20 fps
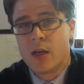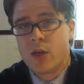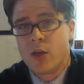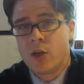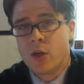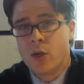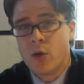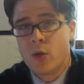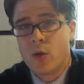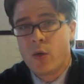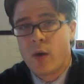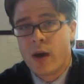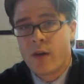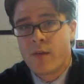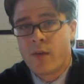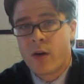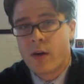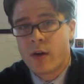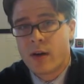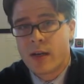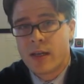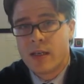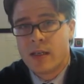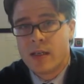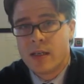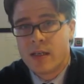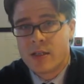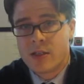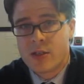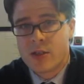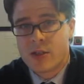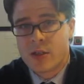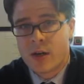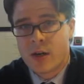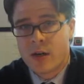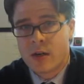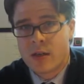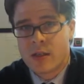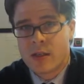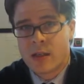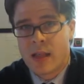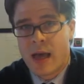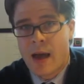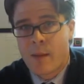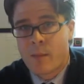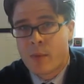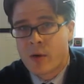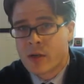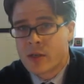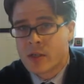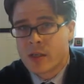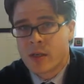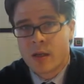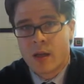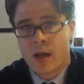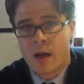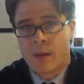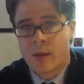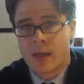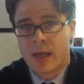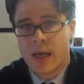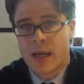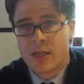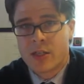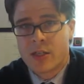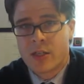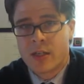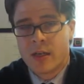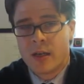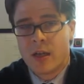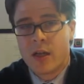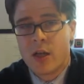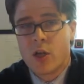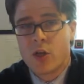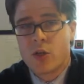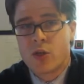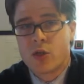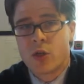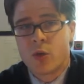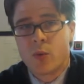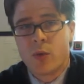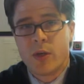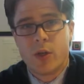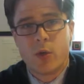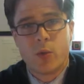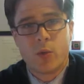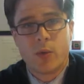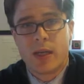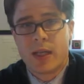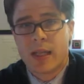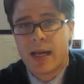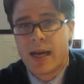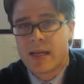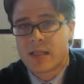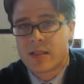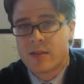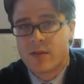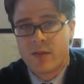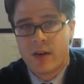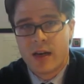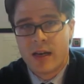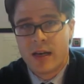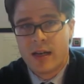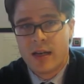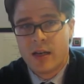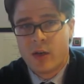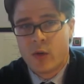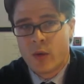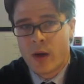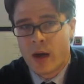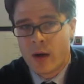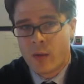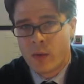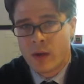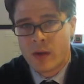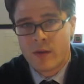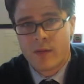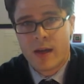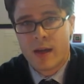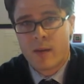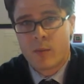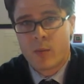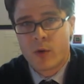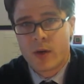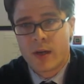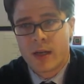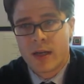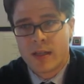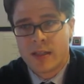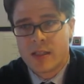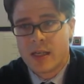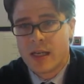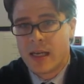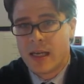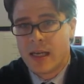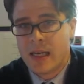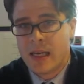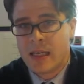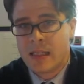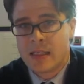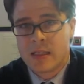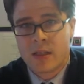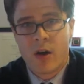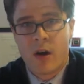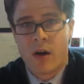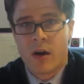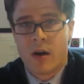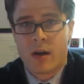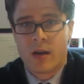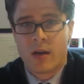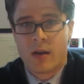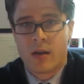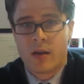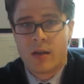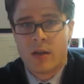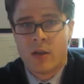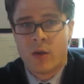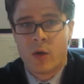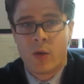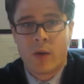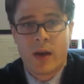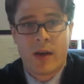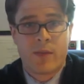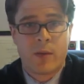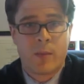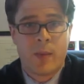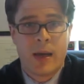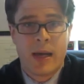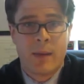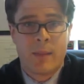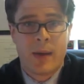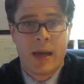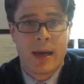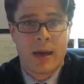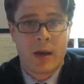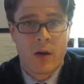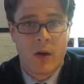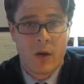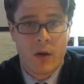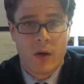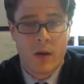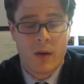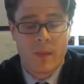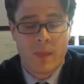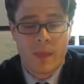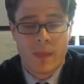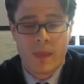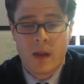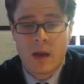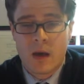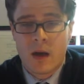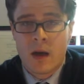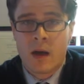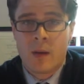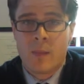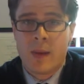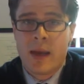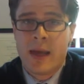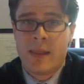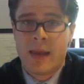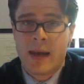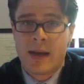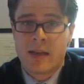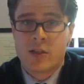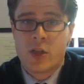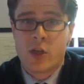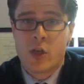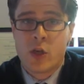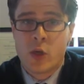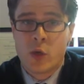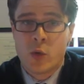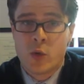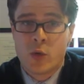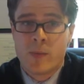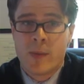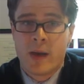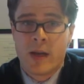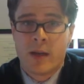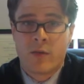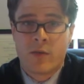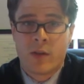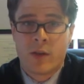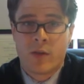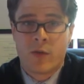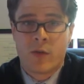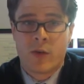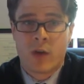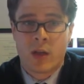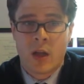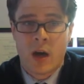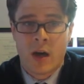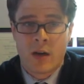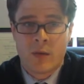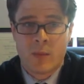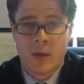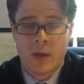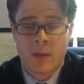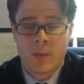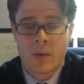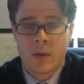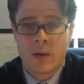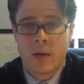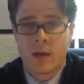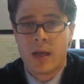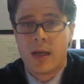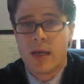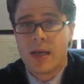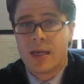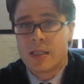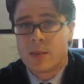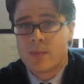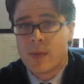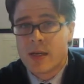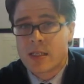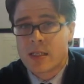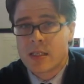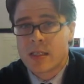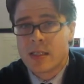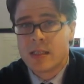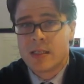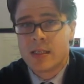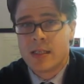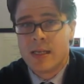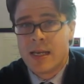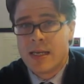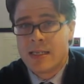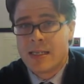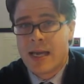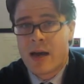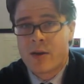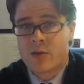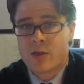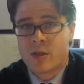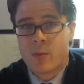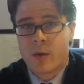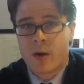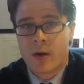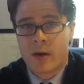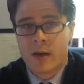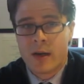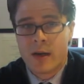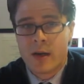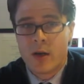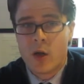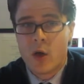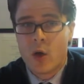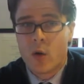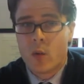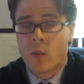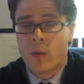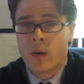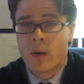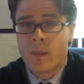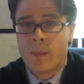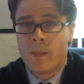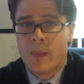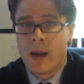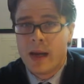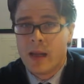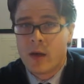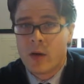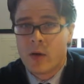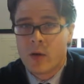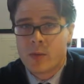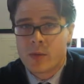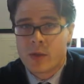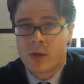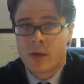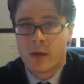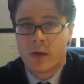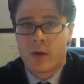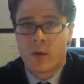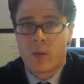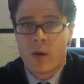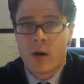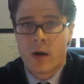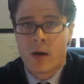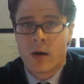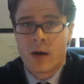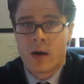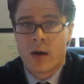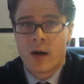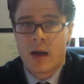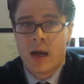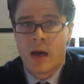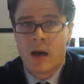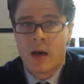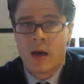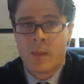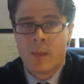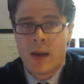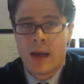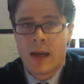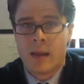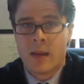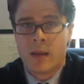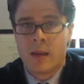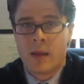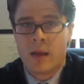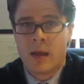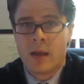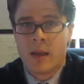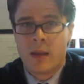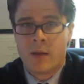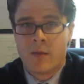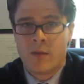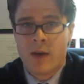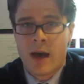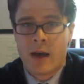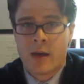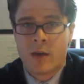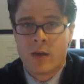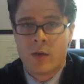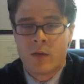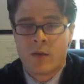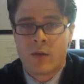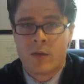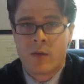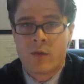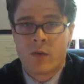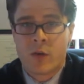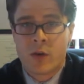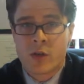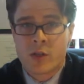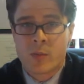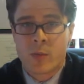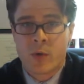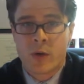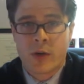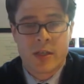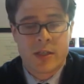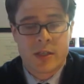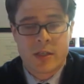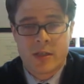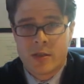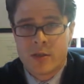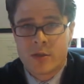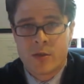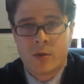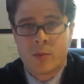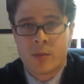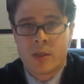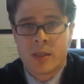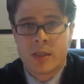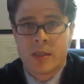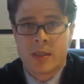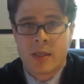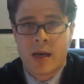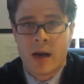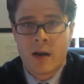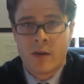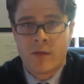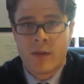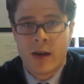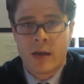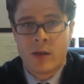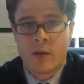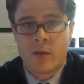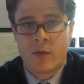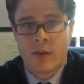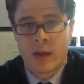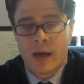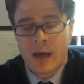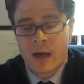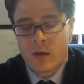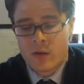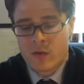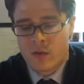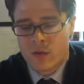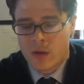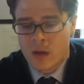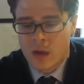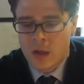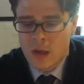you have already discharged that personal obligation. So when you reclassified it and you got rid of that mortgage, it's gone. You don't have to pay it back at all. And that is a huge benefit for a lot of people, especially in today's housing market where many homes are underwater, and the value of the first mortgage consumes the entire value of the house.